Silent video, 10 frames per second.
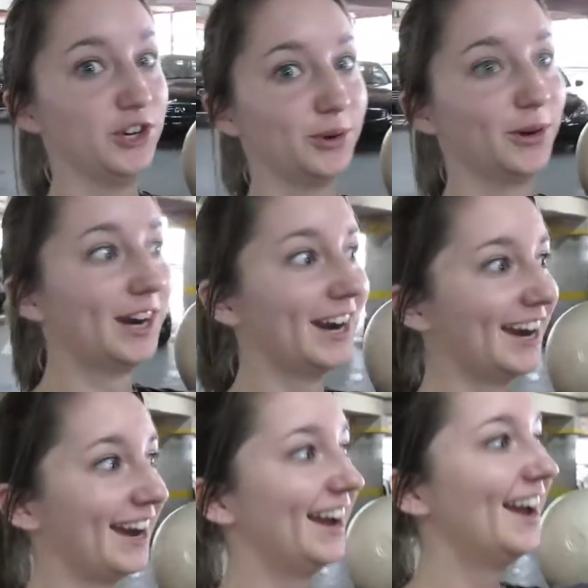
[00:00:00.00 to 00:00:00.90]

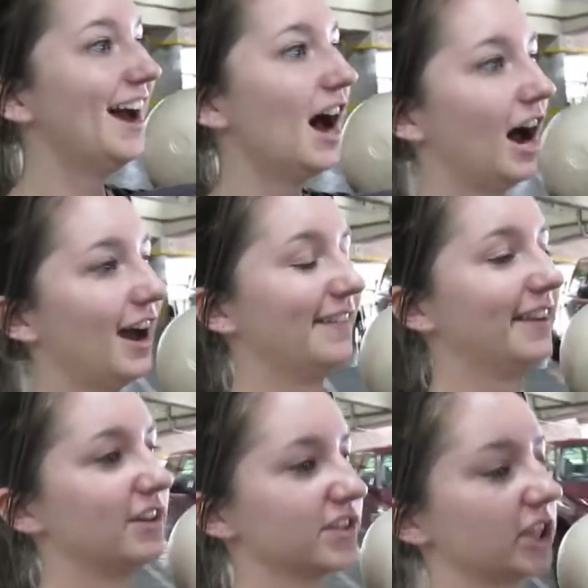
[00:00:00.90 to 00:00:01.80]
and
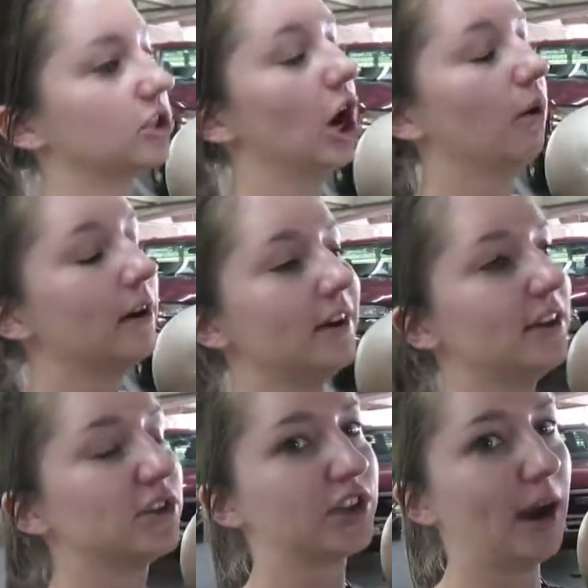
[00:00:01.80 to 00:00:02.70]
I was like, no,
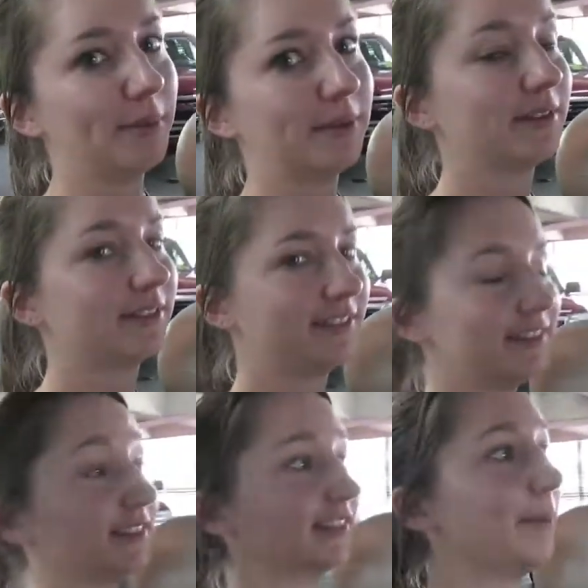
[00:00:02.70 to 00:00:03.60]
stop.
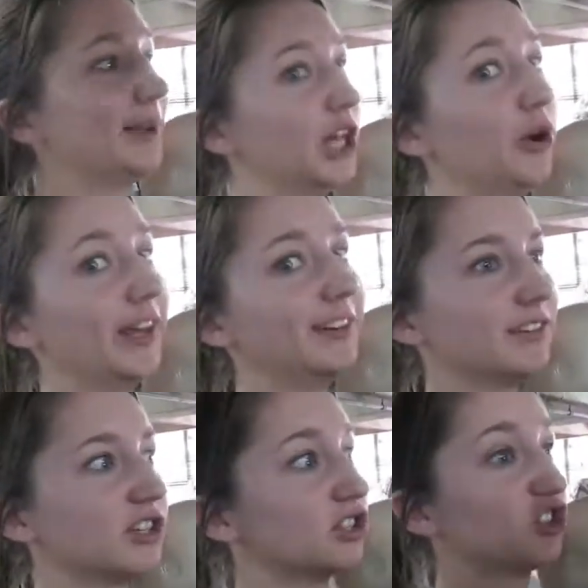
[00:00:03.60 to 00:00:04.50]
Let me load it.
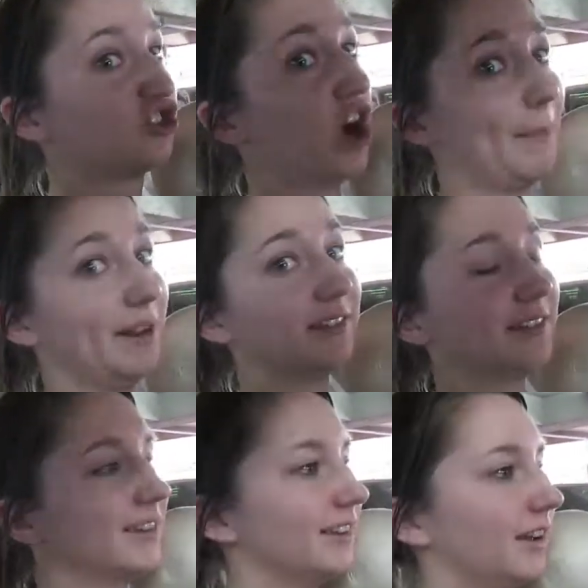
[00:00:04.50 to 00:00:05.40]
Stop it.
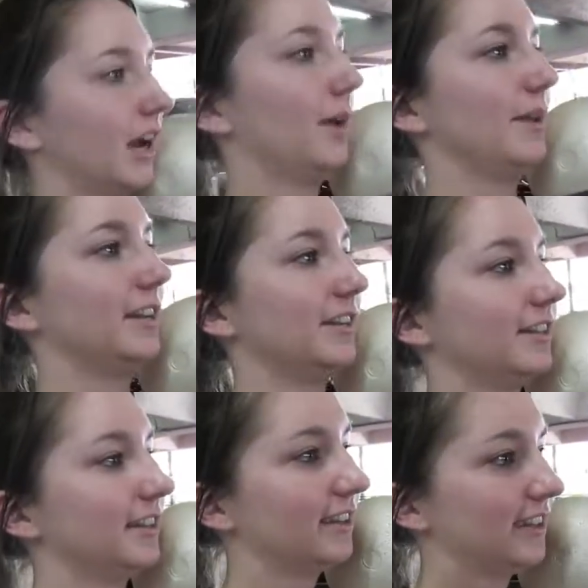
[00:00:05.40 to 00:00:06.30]
I mean,
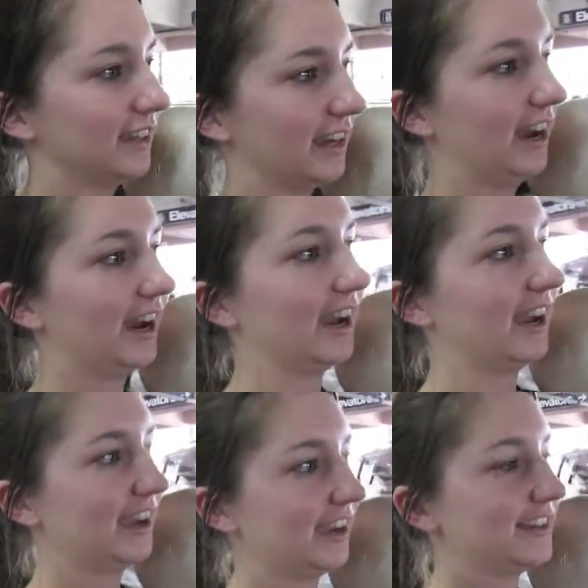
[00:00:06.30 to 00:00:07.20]

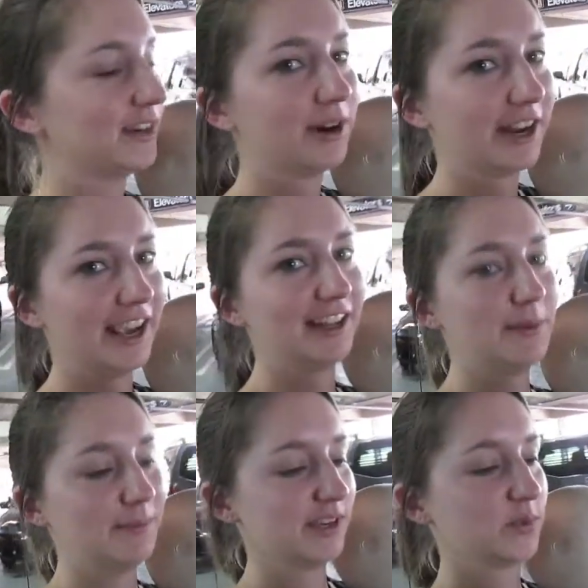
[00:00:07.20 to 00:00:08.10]
I didn't want to hand
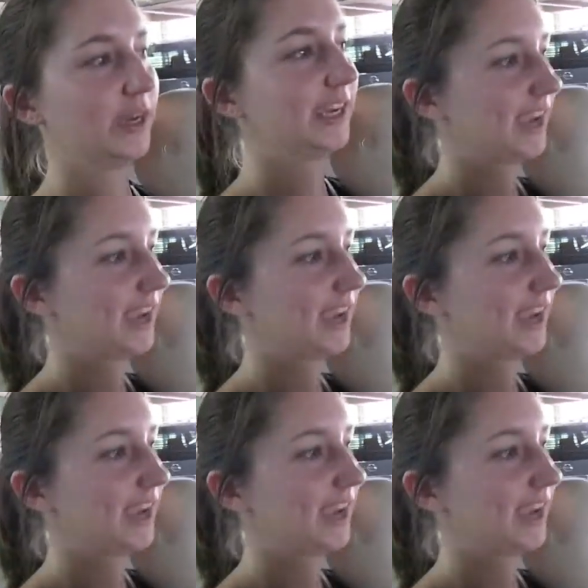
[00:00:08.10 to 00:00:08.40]
them these wig